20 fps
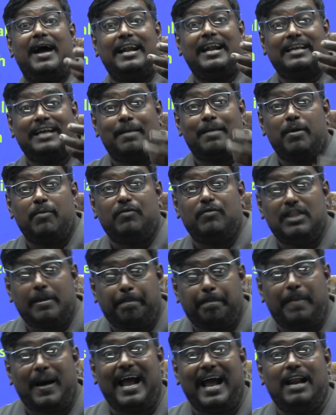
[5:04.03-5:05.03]
come up with a
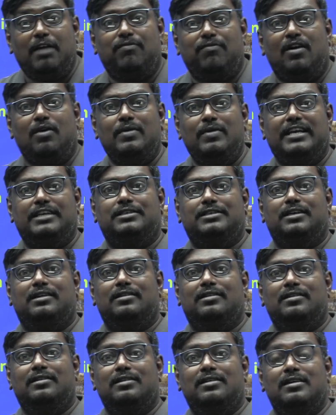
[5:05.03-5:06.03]
pile foundation.
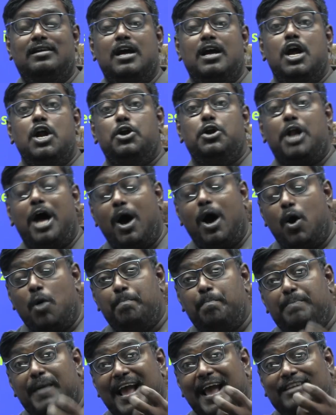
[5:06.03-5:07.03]
Now,
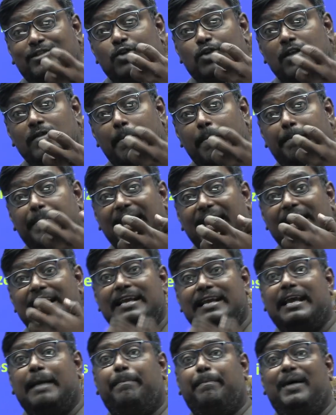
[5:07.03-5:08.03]
based on the bearing
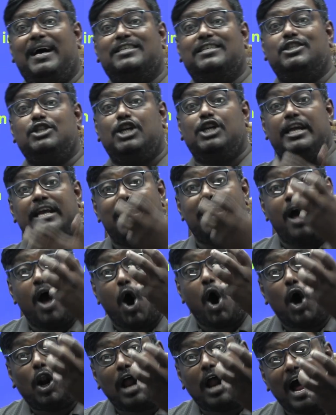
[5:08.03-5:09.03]
capacity
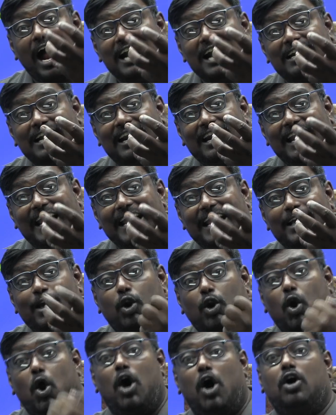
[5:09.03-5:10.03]
or underlying
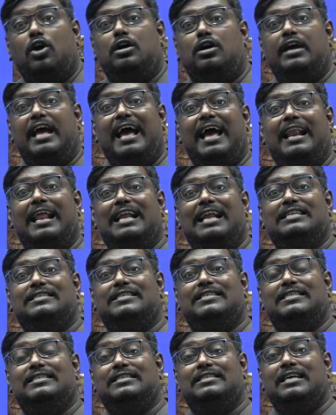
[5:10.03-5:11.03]
rock
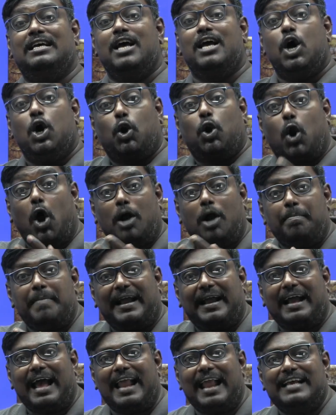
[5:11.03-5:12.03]
analysis, rock
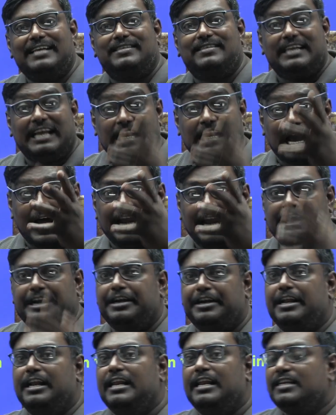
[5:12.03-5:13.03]
mechanics in IIT
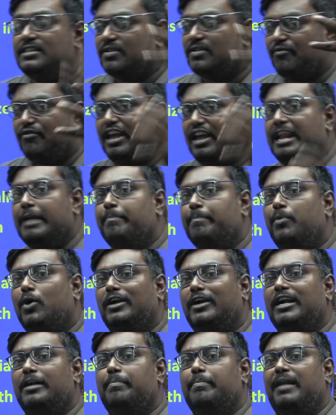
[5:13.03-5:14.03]
Delhi is a very
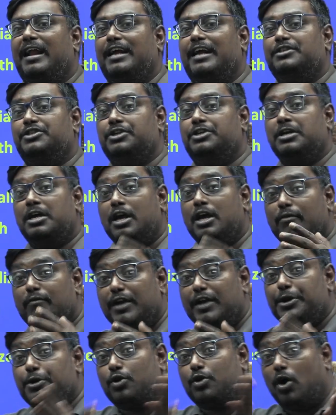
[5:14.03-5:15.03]
important branch when
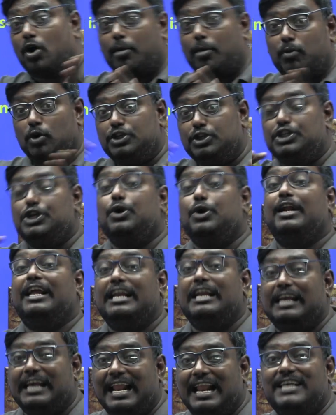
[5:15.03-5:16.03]
you talk about
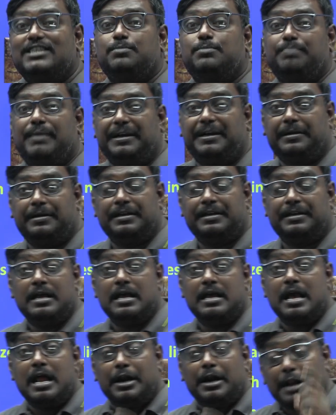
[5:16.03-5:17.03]
geotechnical aspect.
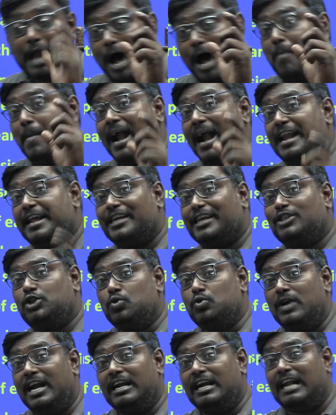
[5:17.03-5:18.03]
Now, my dear
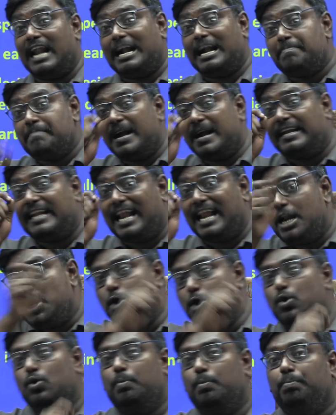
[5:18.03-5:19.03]
student, let me tell
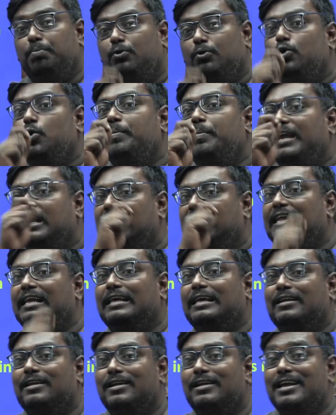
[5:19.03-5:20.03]
you to be clear.
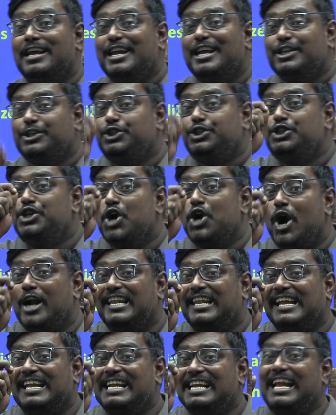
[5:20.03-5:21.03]

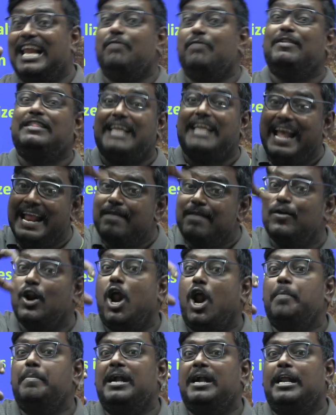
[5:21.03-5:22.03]
Geotechnical with
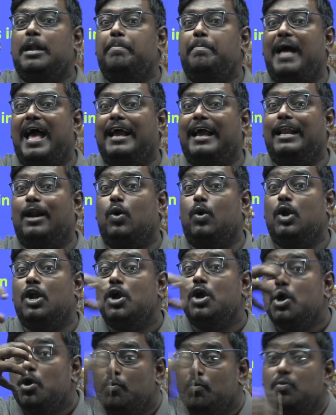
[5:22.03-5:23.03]
environmental background
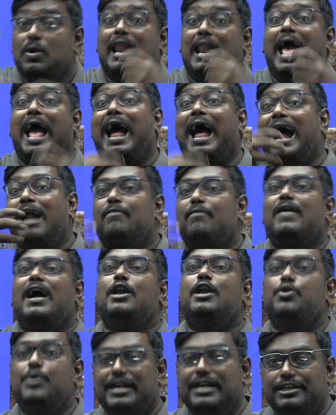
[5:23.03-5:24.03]
will add
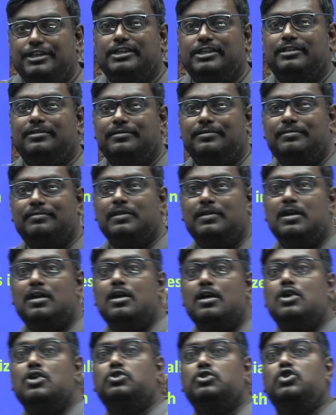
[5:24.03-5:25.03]
value addition.
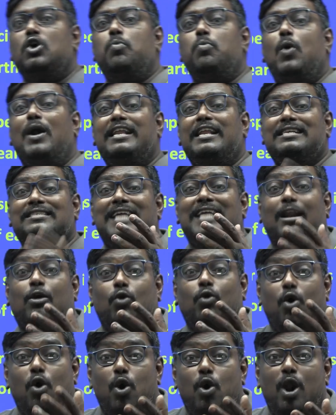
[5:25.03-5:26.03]
So what is the
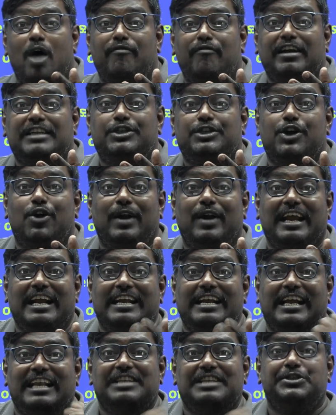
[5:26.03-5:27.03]
role of a
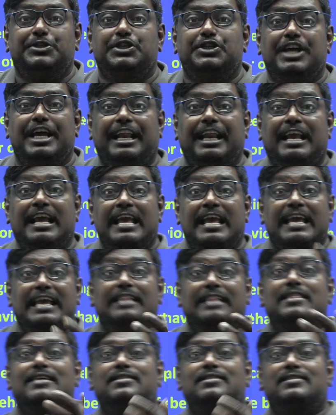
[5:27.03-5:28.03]
geotechnical engineering in
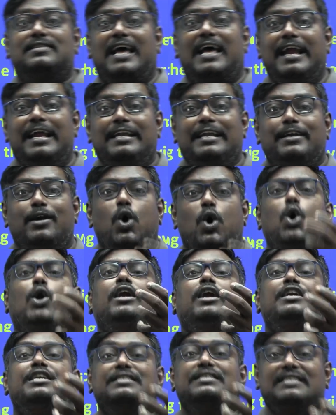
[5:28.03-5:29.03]
the site or a
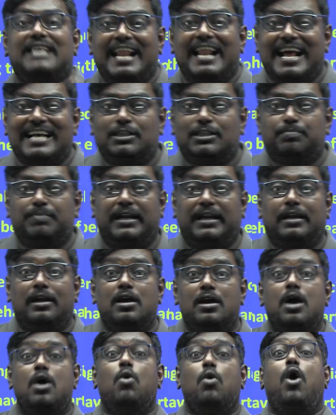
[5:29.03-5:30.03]
design aspect,
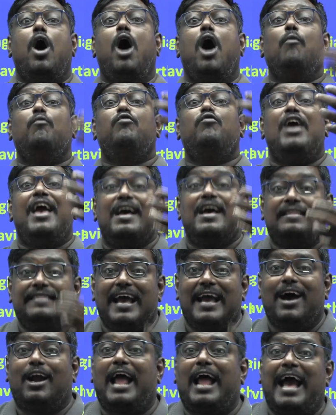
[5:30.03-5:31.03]
where they
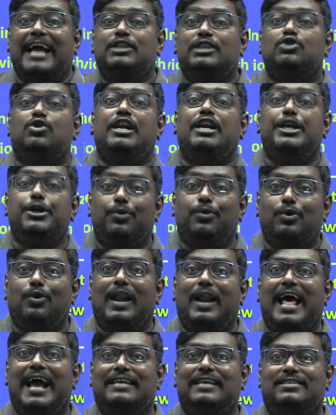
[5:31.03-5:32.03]
are actually
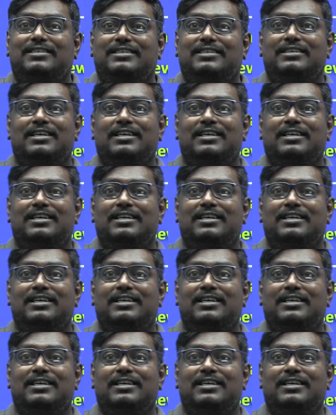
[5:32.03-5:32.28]
utilized?